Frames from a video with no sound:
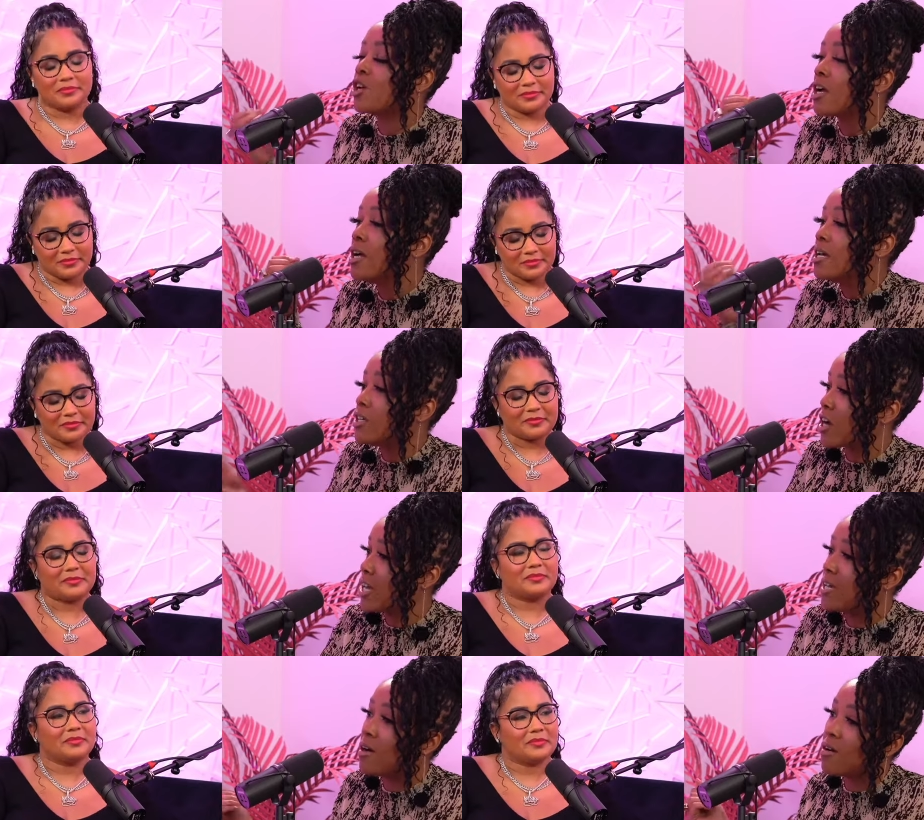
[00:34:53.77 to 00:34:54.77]
Speaker 1: your your
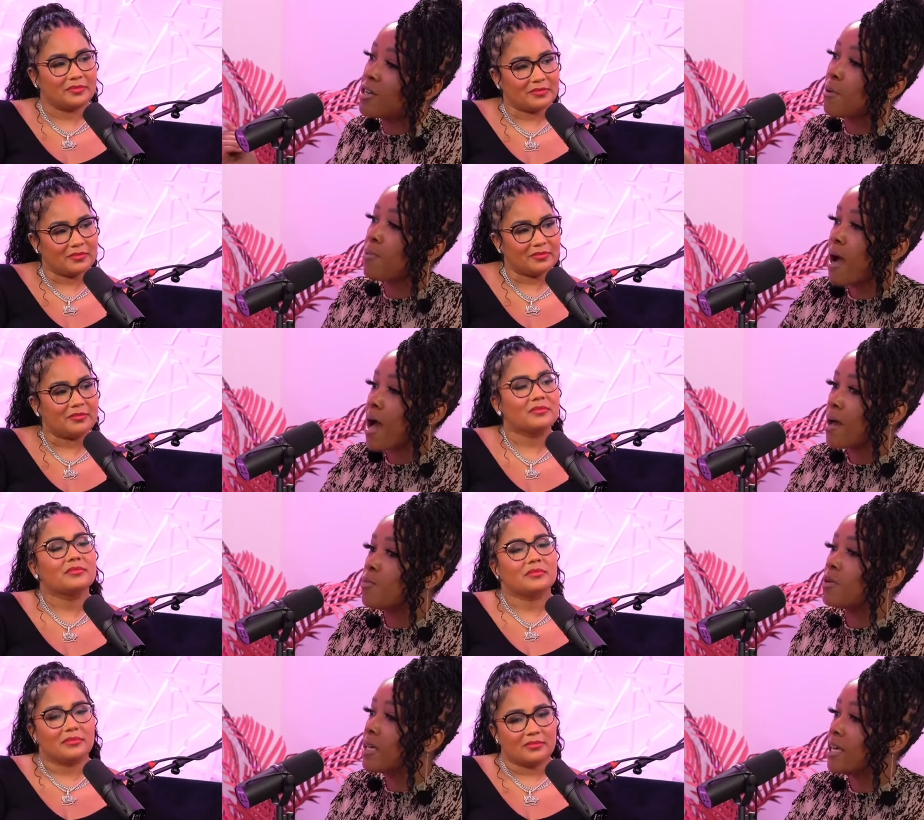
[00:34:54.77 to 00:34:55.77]
ego, your pride
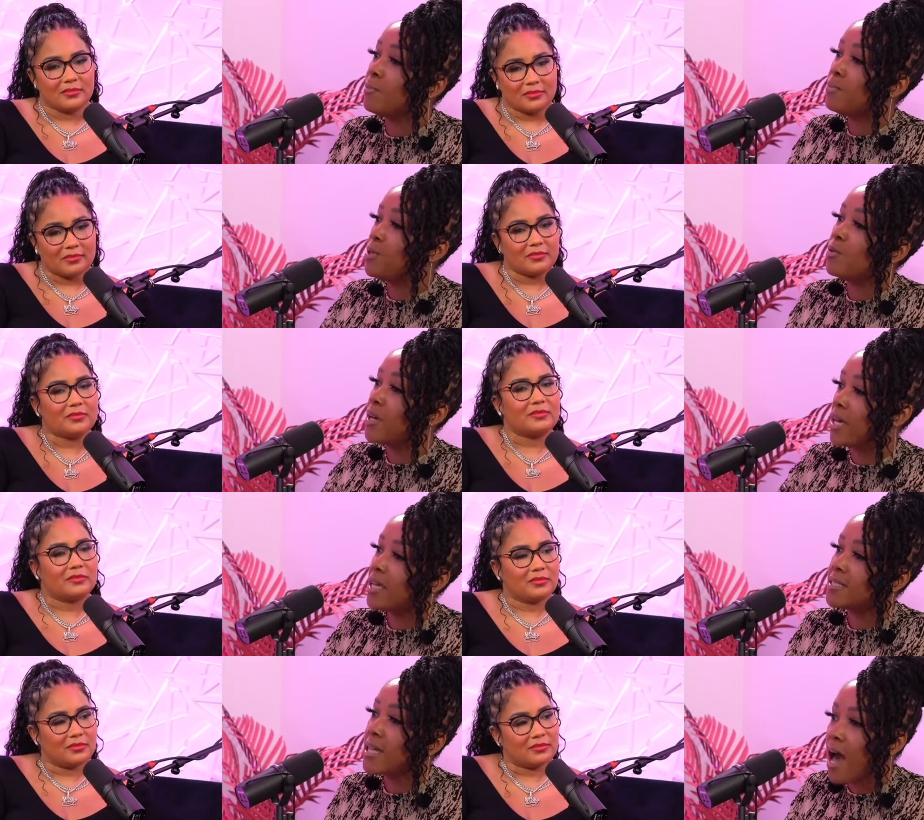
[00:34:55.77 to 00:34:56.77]
will keep you
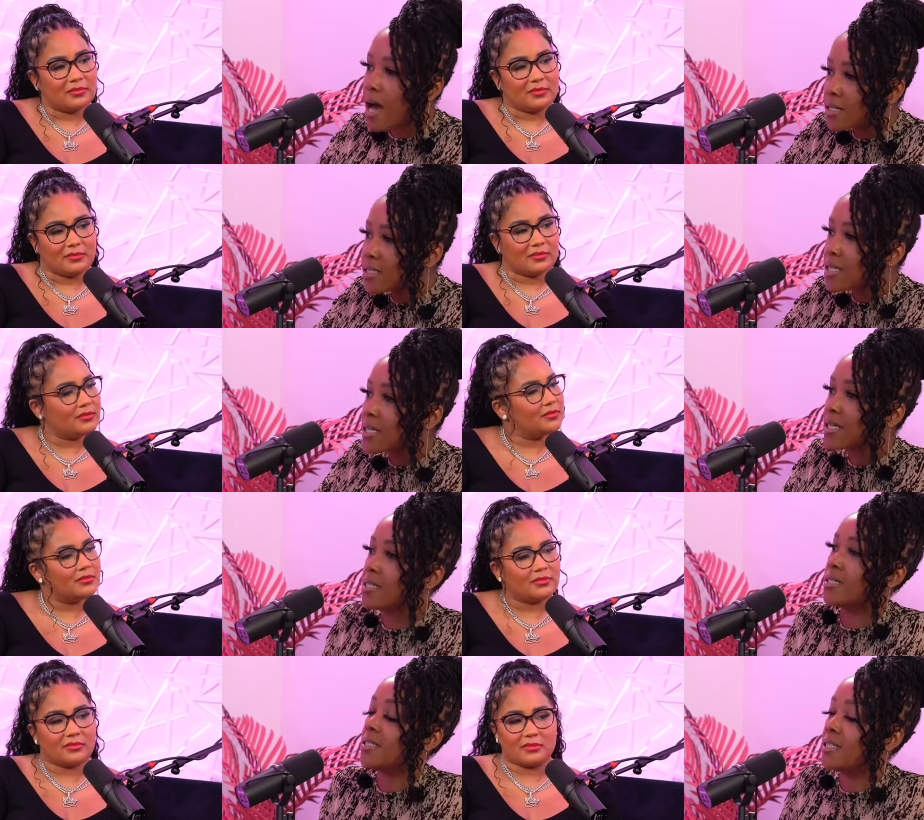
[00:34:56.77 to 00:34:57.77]
in toxic
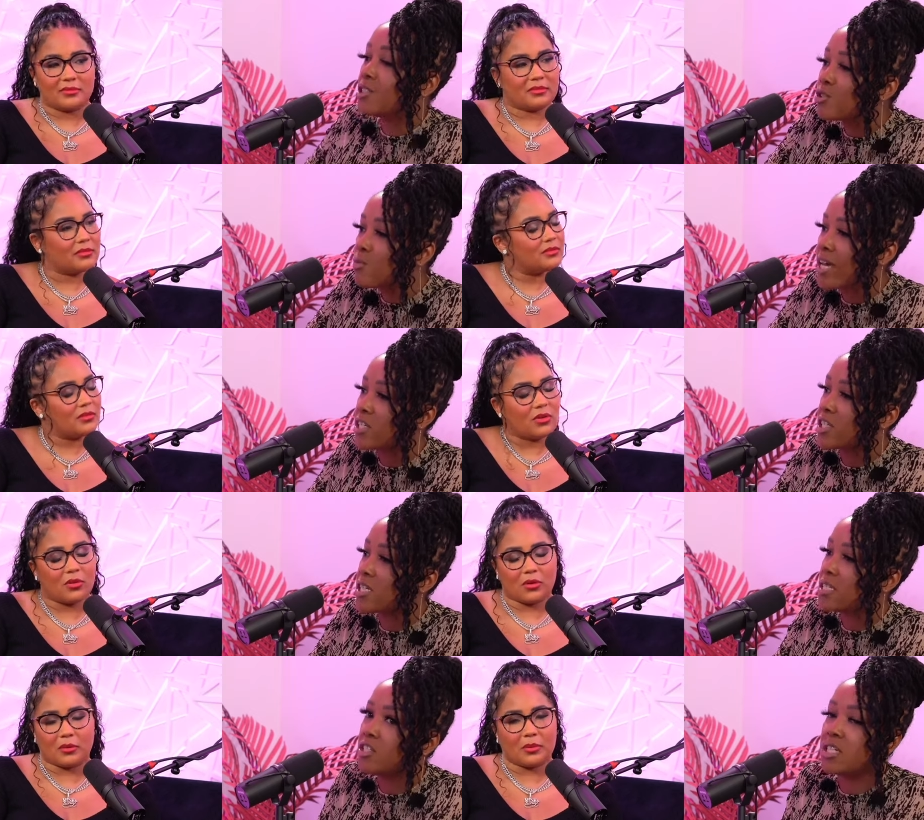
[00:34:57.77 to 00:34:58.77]
situations
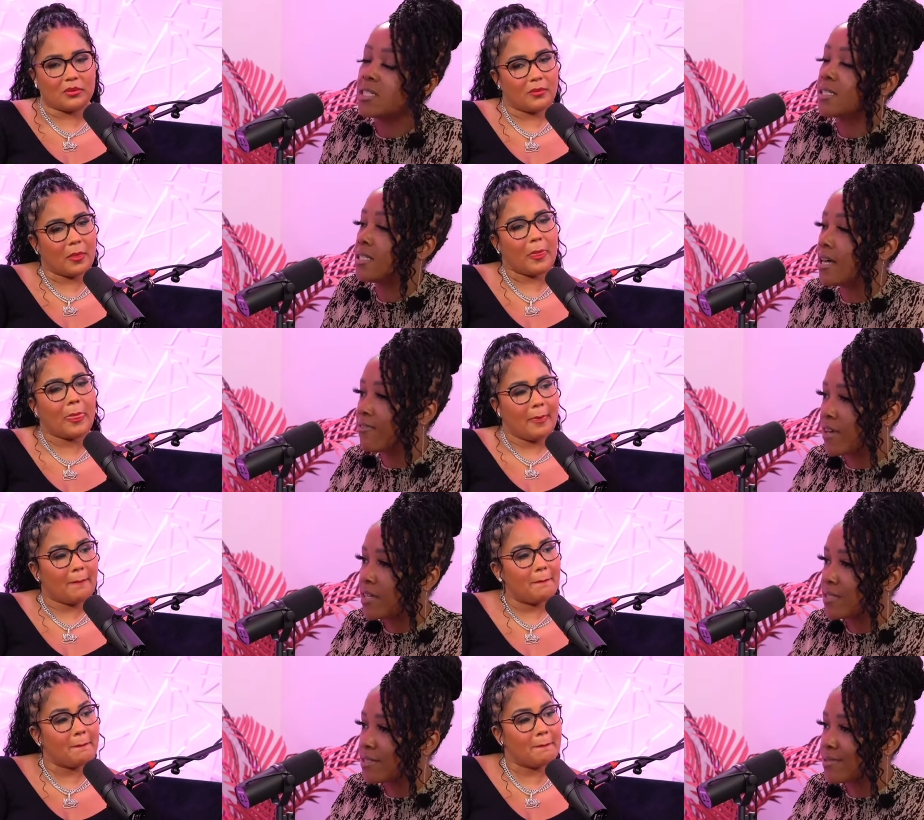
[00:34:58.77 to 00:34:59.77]
Horrible. just to save
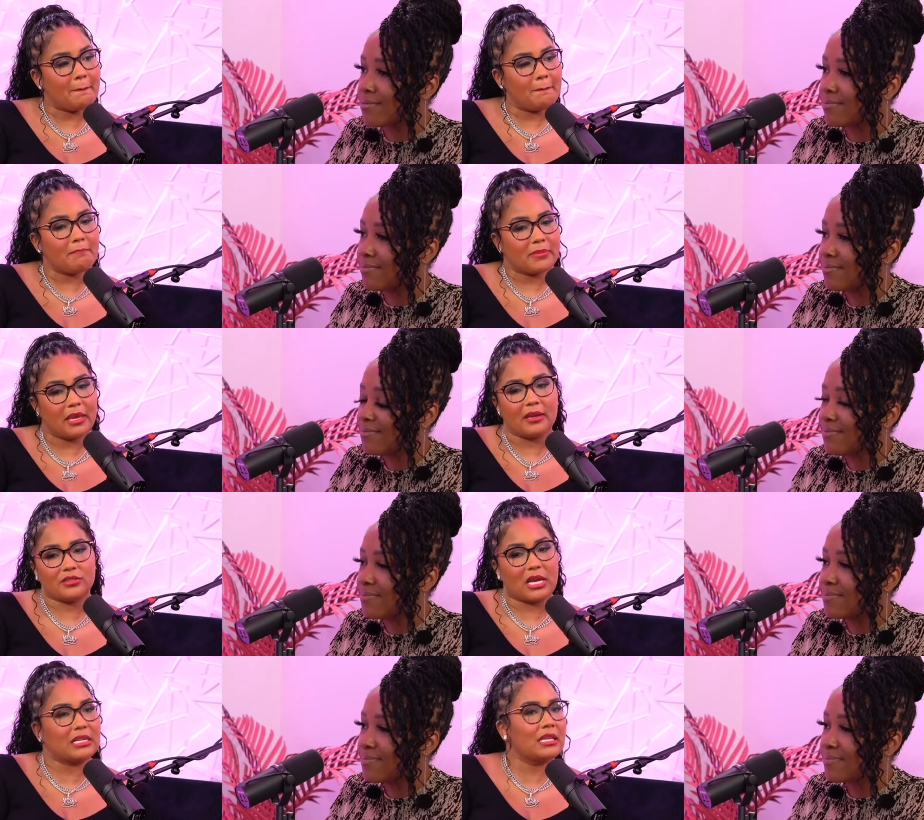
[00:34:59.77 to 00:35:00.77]
face.
Speaker 2: Mm-hmm. Yeah.
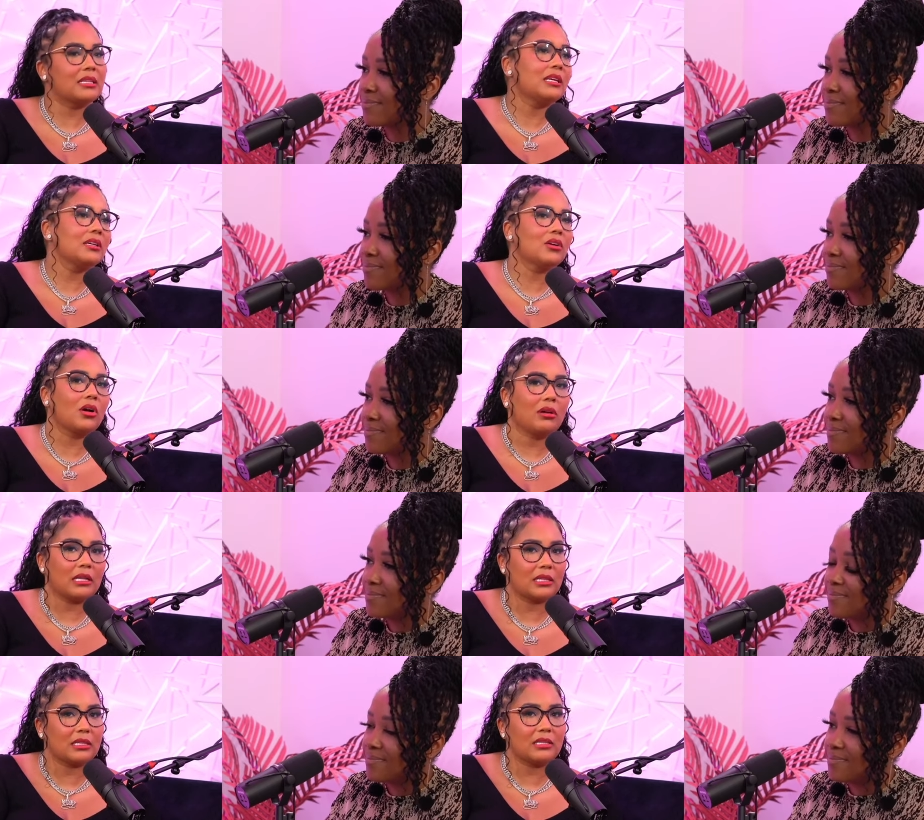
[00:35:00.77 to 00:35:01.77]
So I had to let the ego go. I
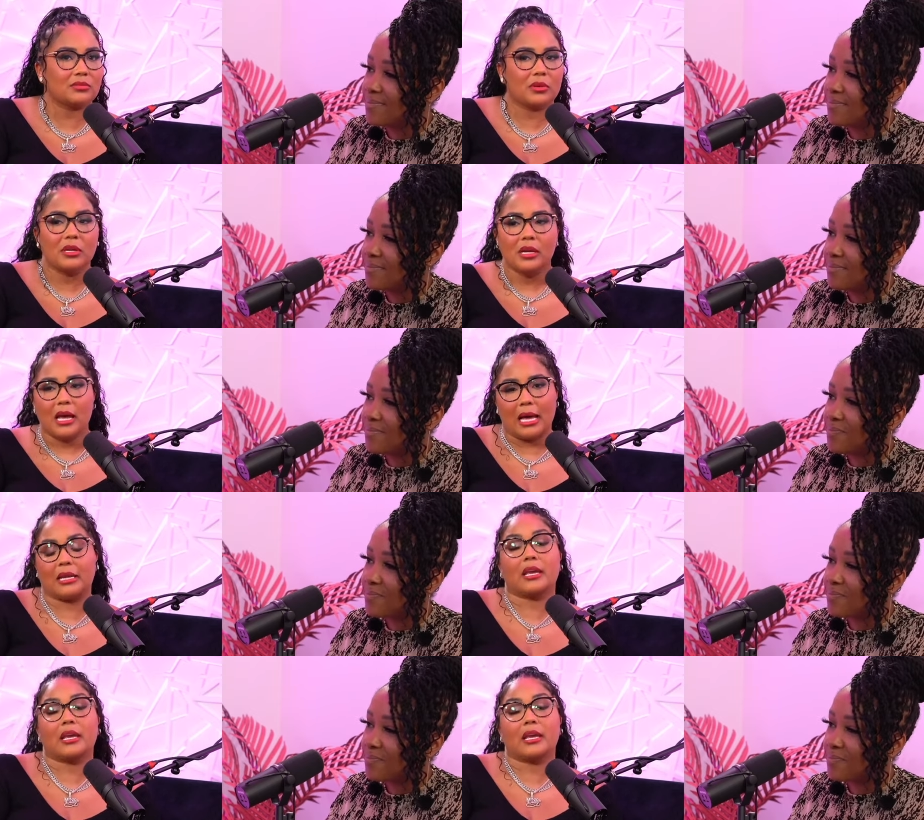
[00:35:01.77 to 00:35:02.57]
think that's what I didn't